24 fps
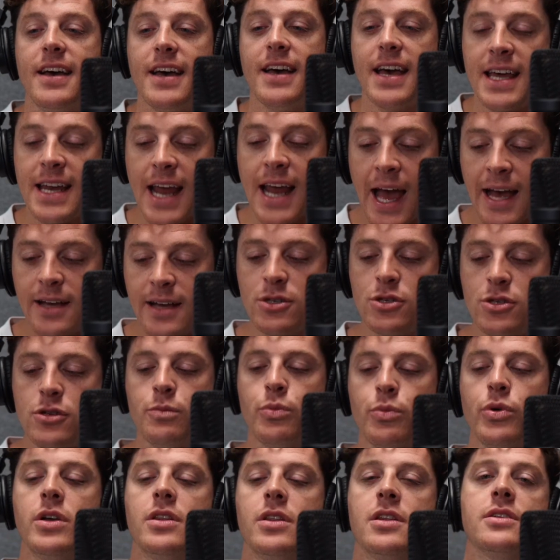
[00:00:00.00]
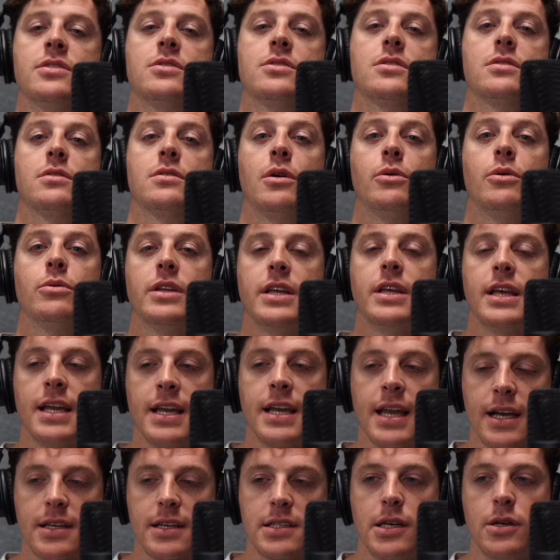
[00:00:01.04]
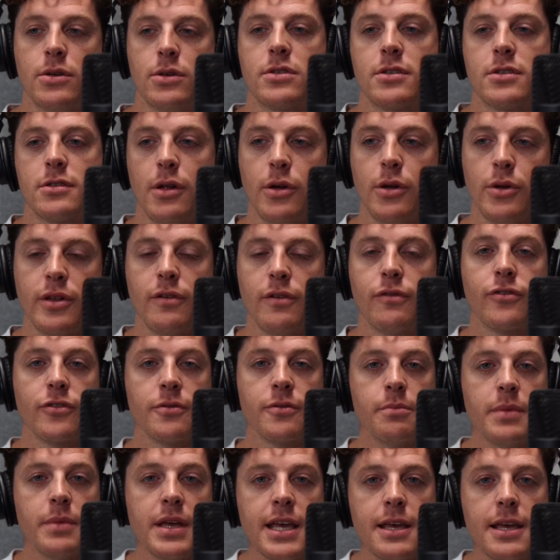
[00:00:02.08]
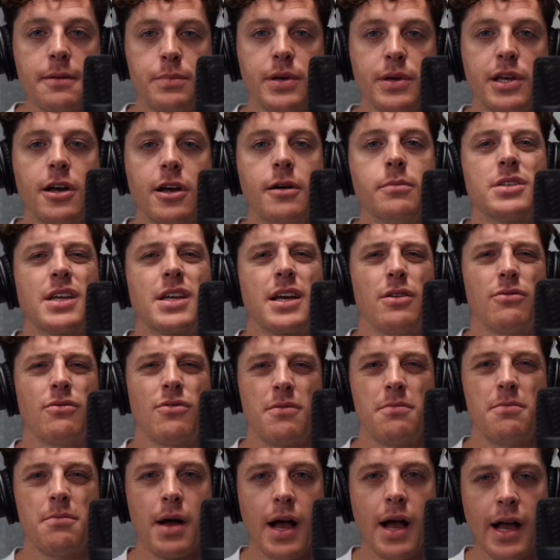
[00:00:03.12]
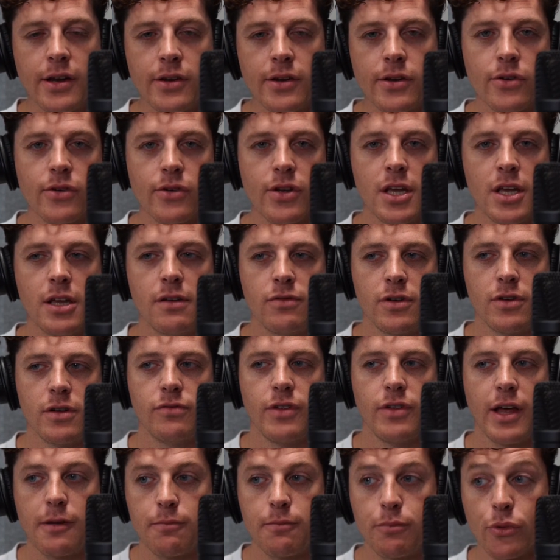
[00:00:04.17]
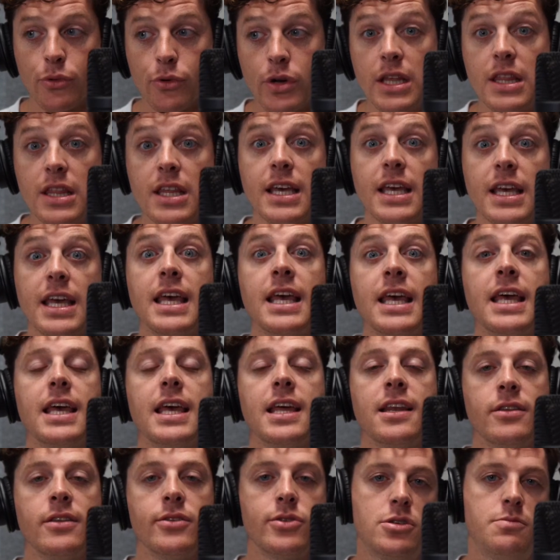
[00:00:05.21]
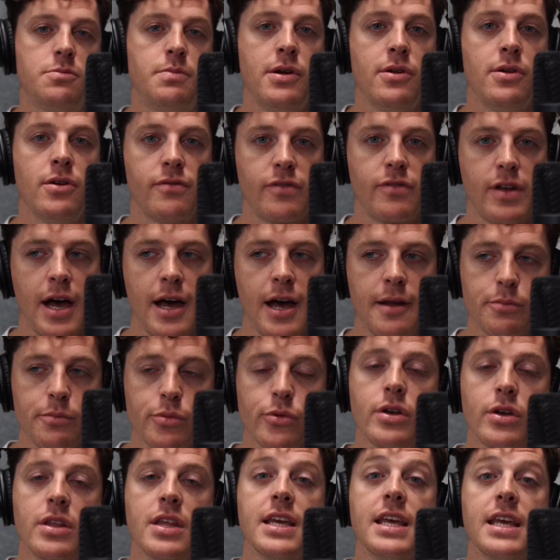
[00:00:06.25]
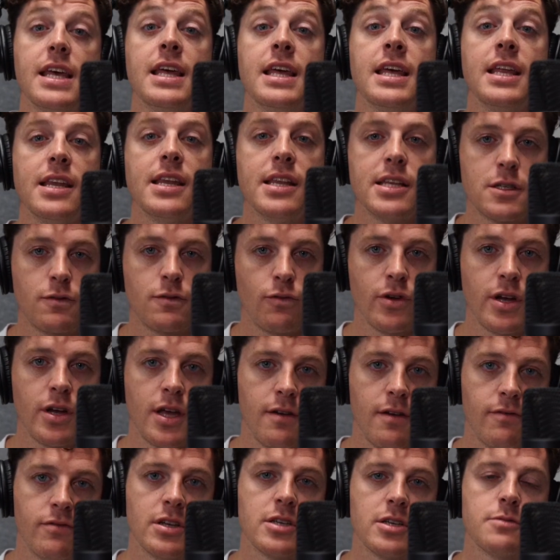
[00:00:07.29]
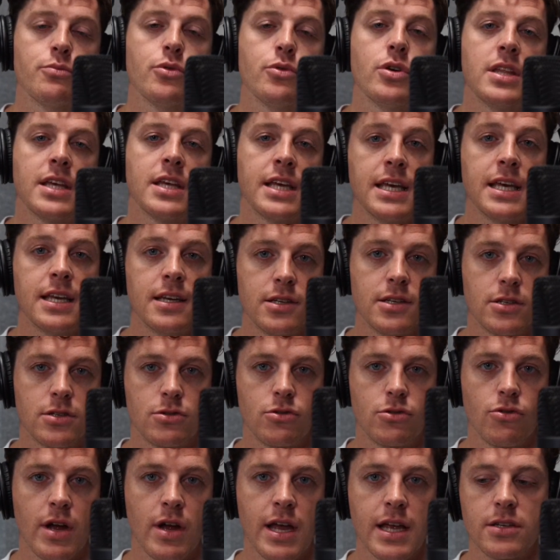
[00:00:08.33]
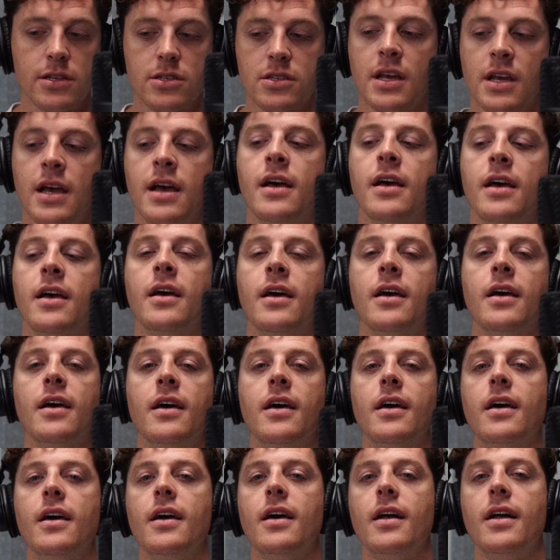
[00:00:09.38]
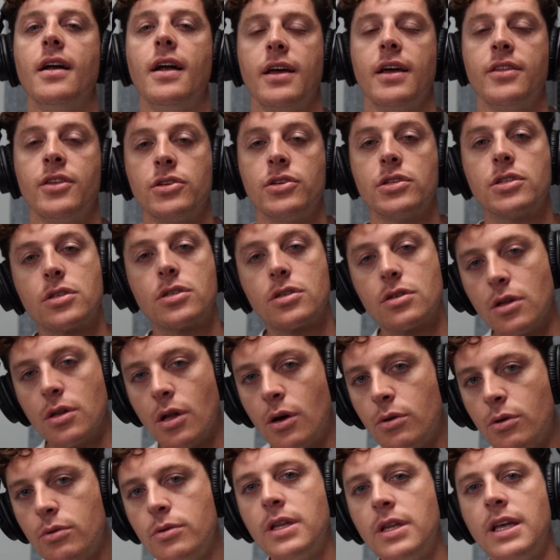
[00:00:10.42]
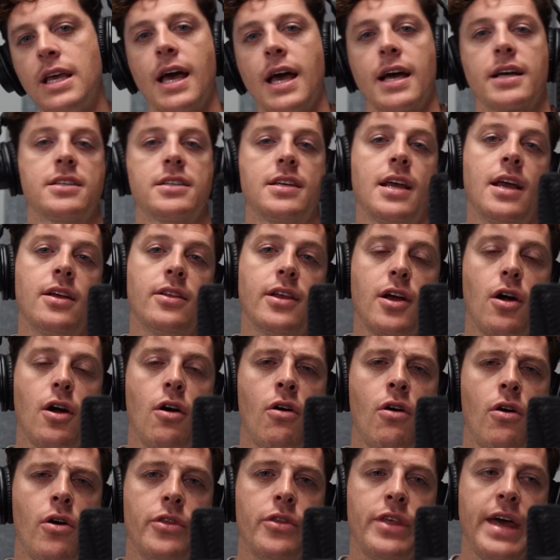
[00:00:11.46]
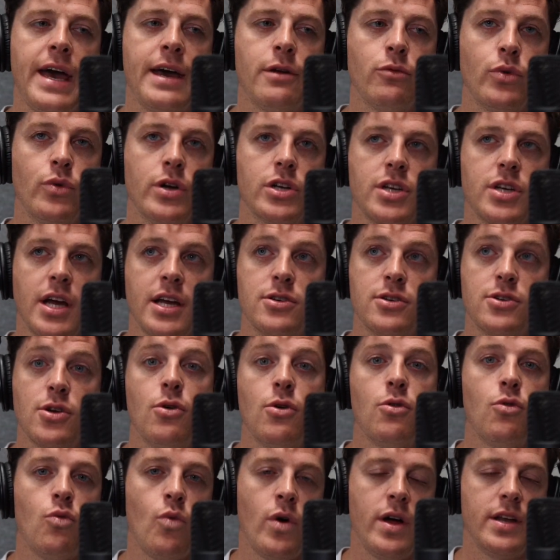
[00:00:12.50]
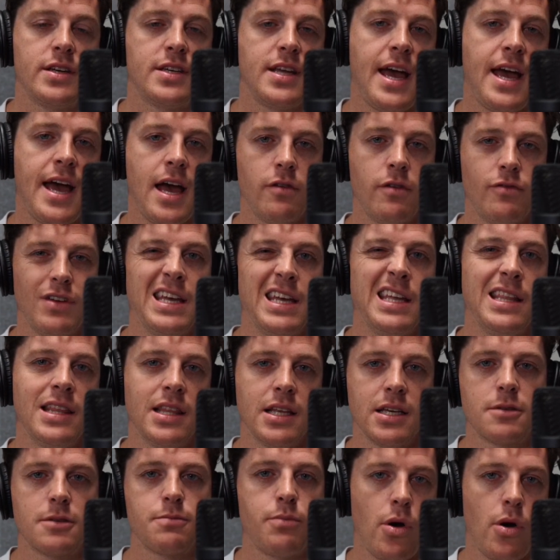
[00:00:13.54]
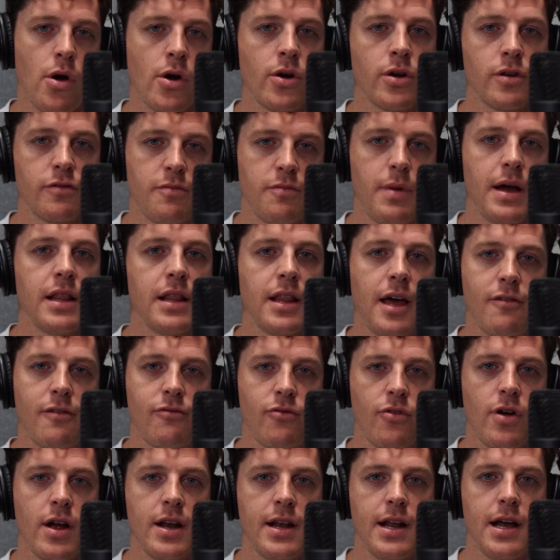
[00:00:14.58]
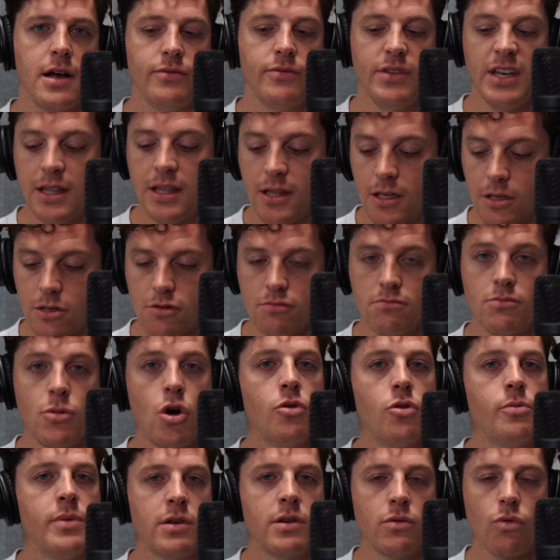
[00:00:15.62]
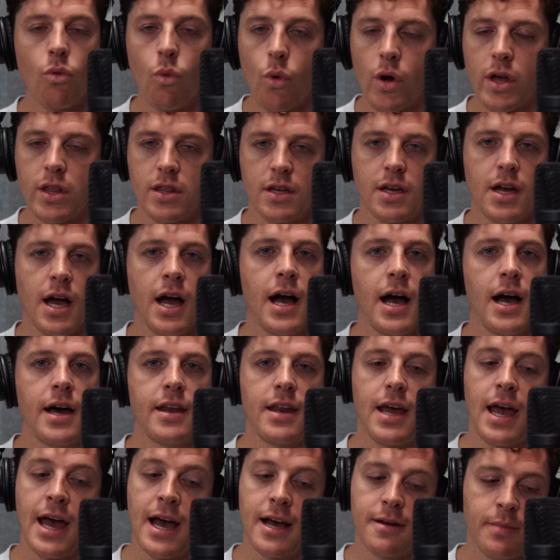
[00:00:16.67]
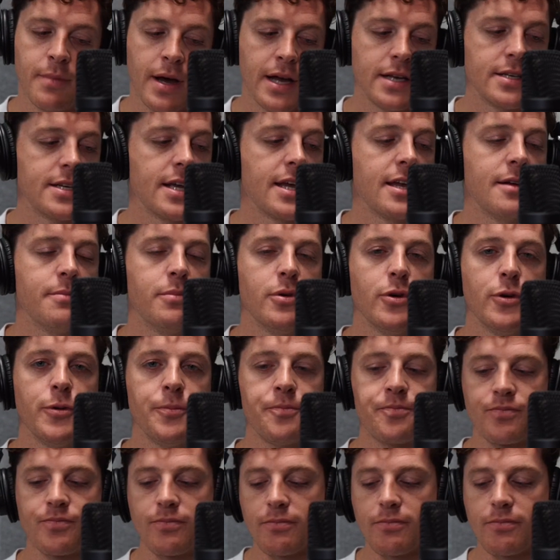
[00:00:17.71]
And as you breathe in slowly and exhale slowly, for me, it becomes like a reminder even of like breathing in the Spirit of God, breathing in His forgiveness, breathing in His grace, and then slowly exhaling all that which I don't want to have in this part of my life right now, in this moment with God at my table,